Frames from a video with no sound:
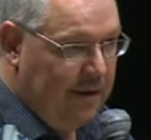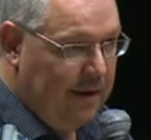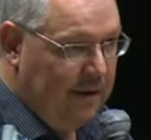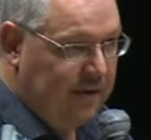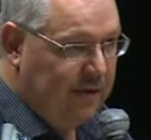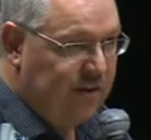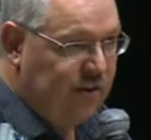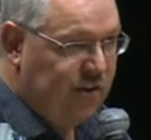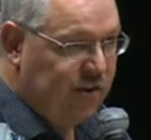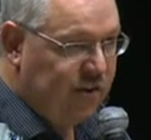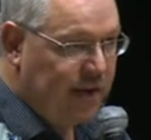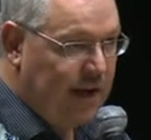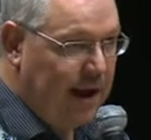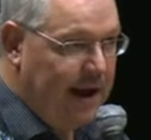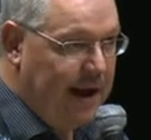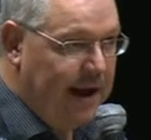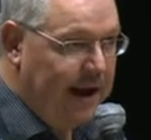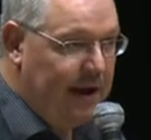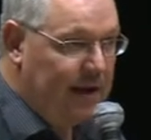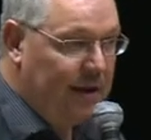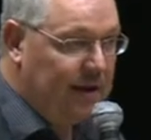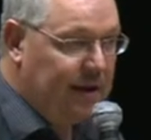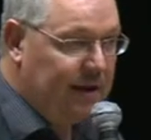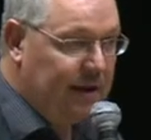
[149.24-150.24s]
This
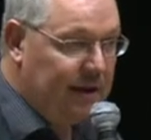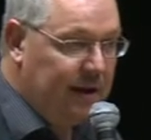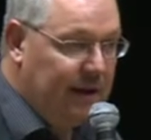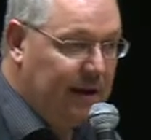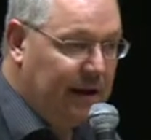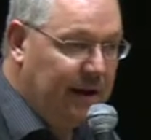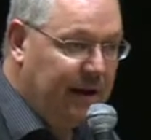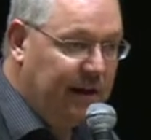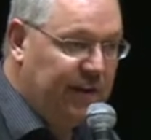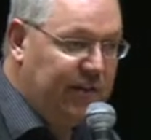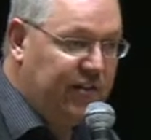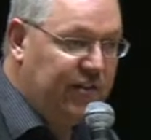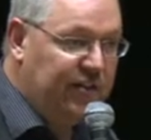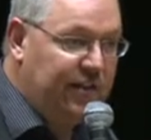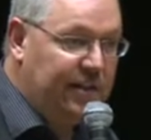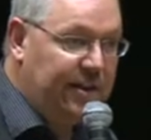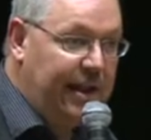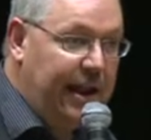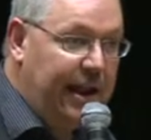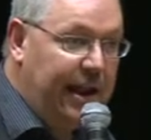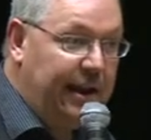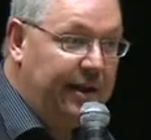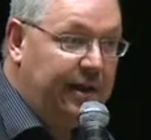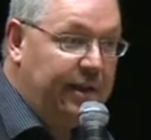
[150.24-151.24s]
child
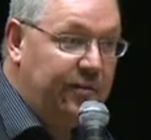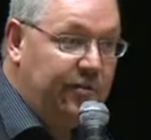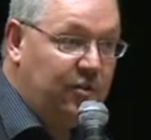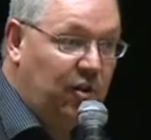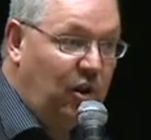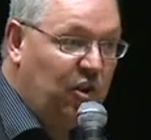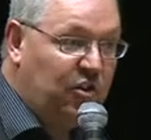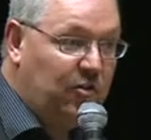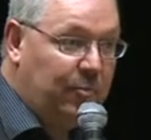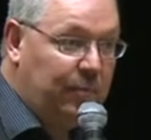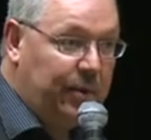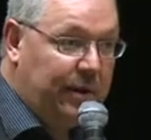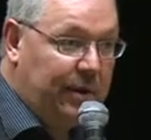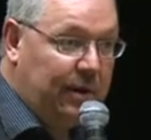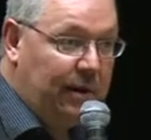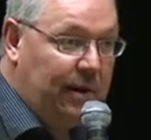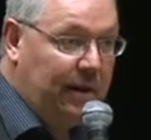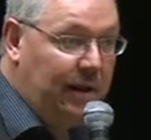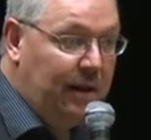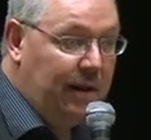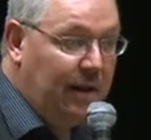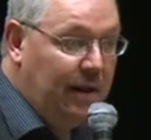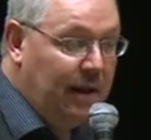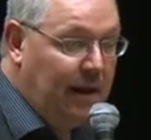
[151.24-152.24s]
stayed in the
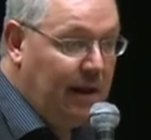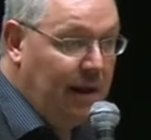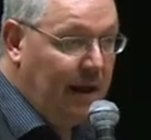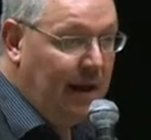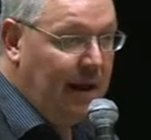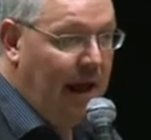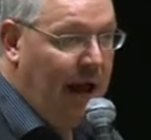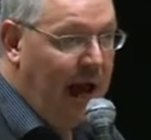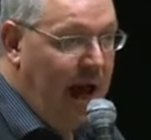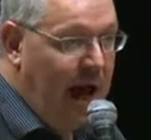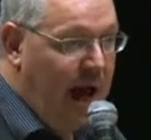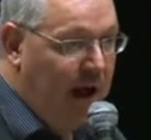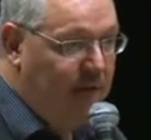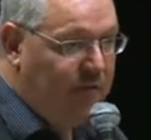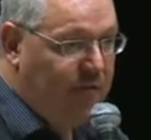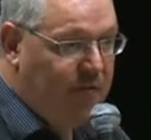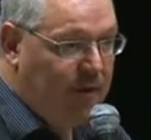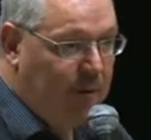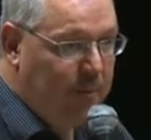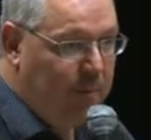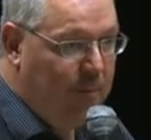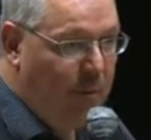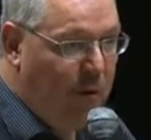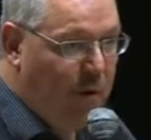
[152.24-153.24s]
hospital
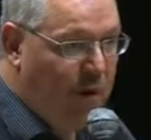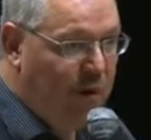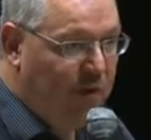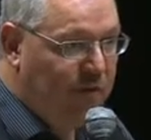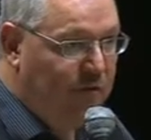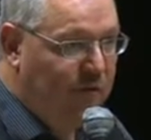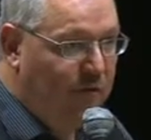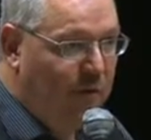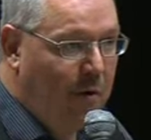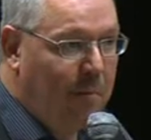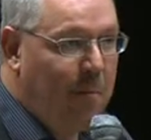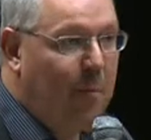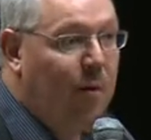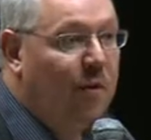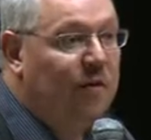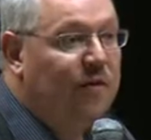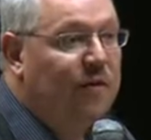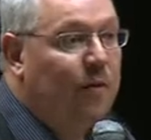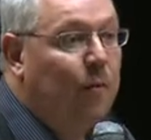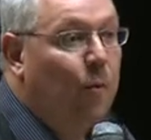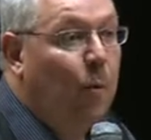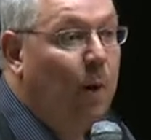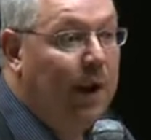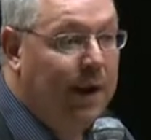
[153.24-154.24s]
after birth for more
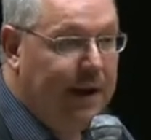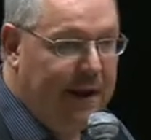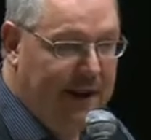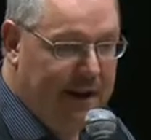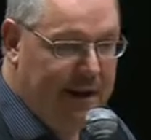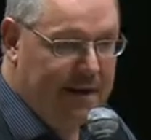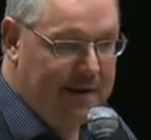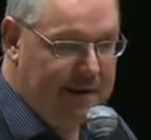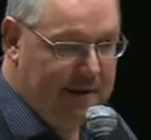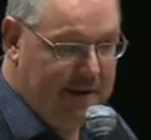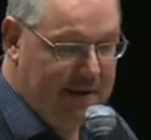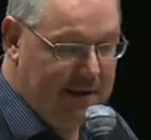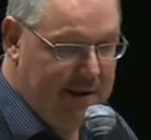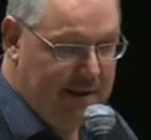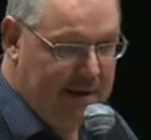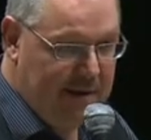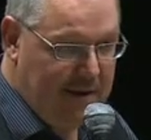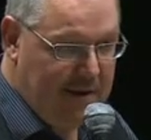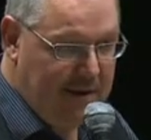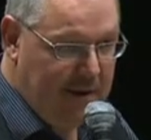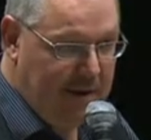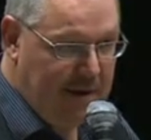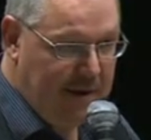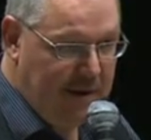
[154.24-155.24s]
than 1 year,
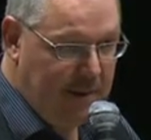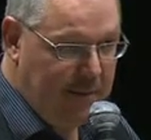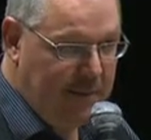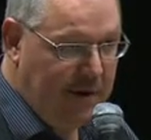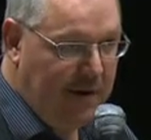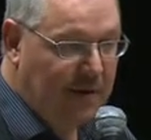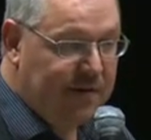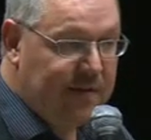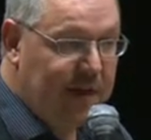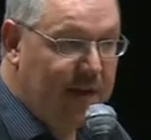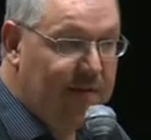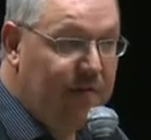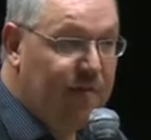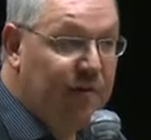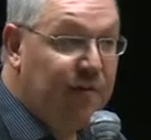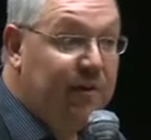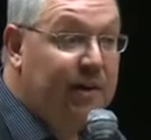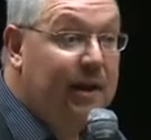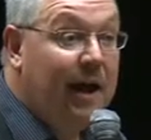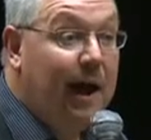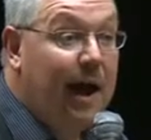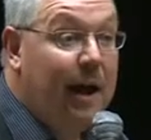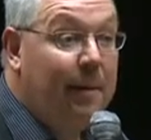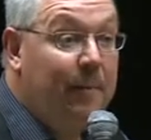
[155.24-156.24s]
because every
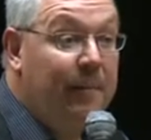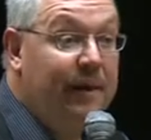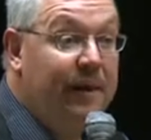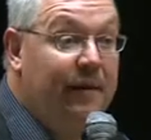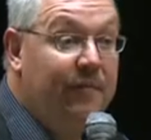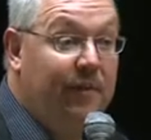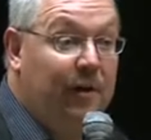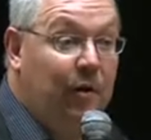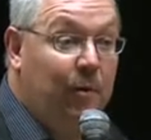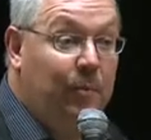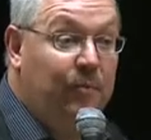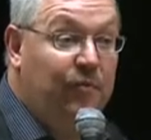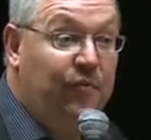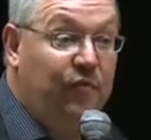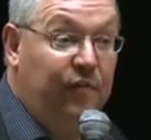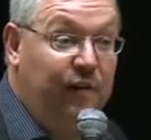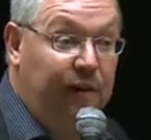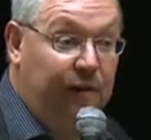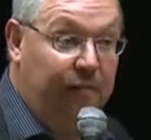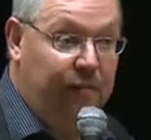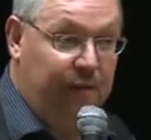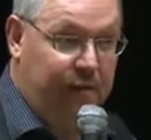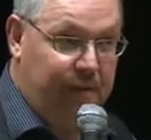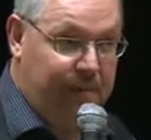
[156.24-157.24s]
time he developed
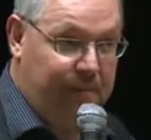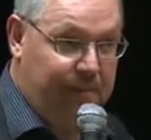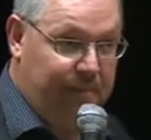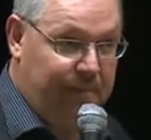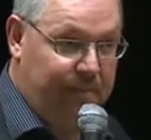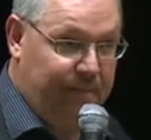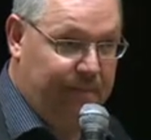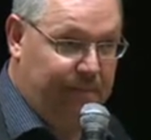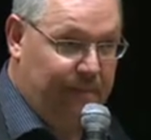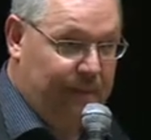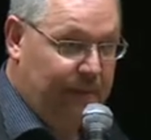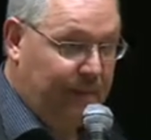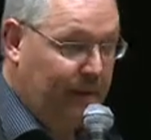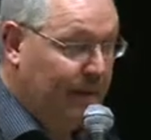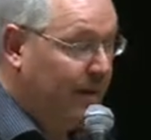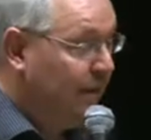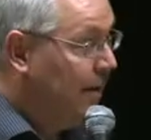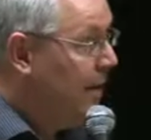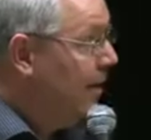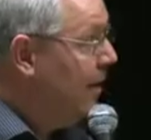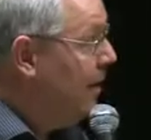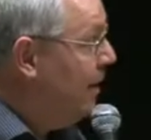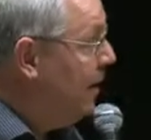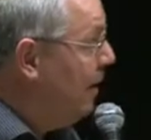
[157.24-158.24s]
fever.
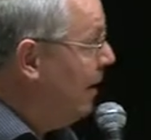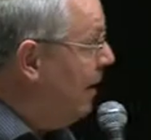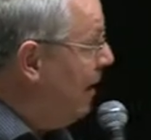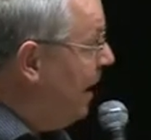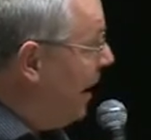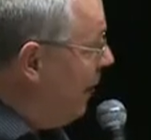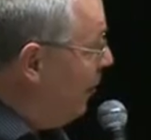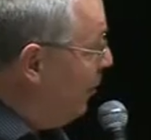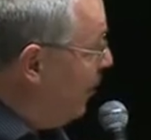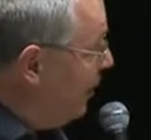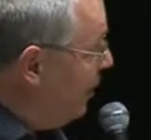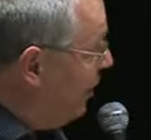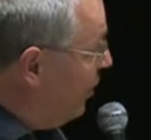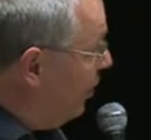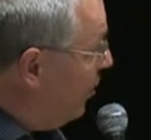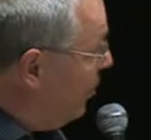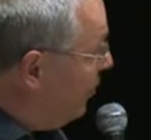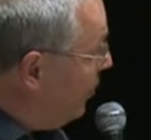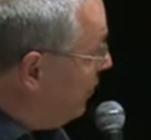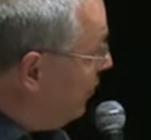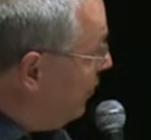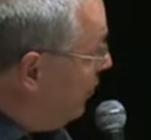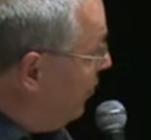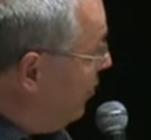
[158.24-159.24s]
And when you look
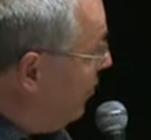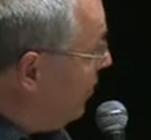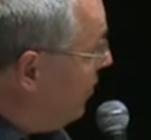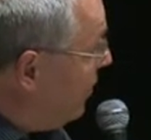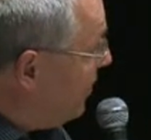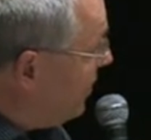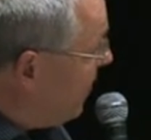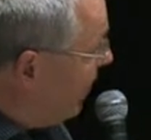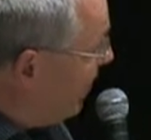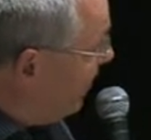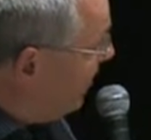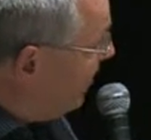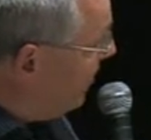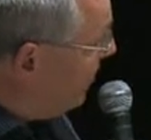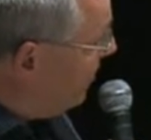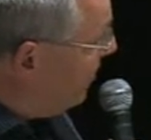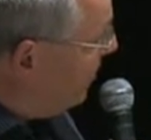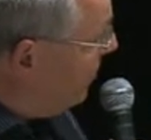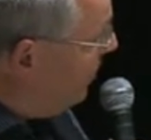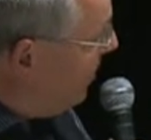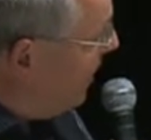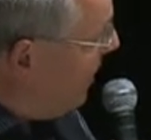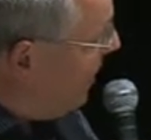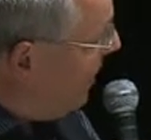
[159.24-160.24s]
at the leukocytes in the
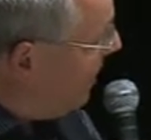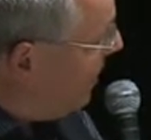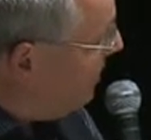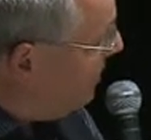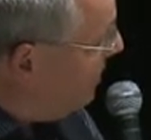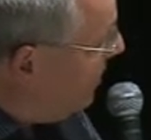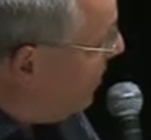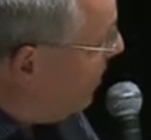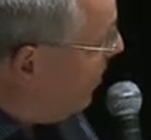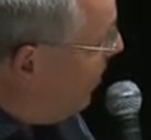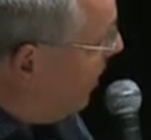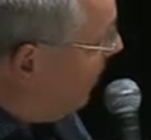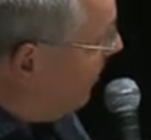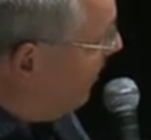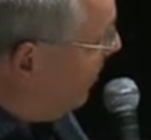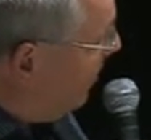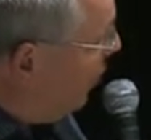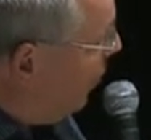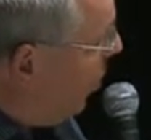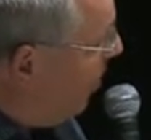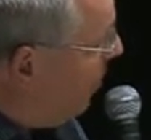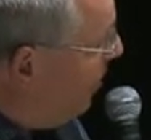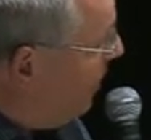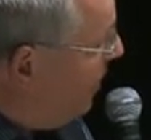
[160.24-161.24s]
blood, that's where they
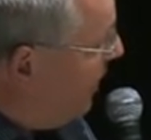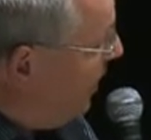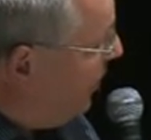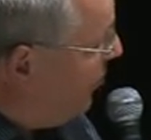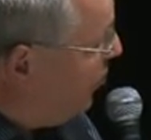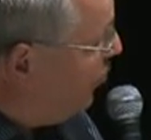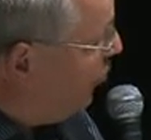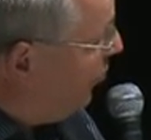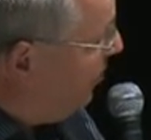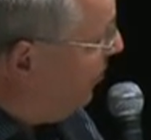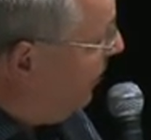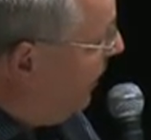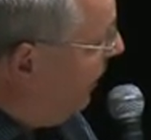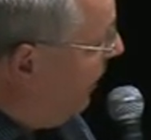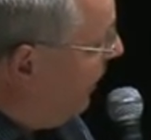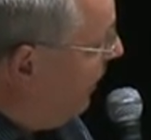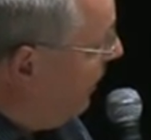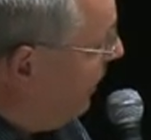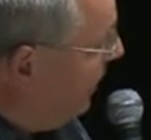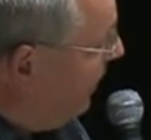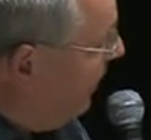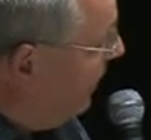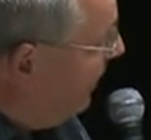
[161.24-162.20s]
normally should be.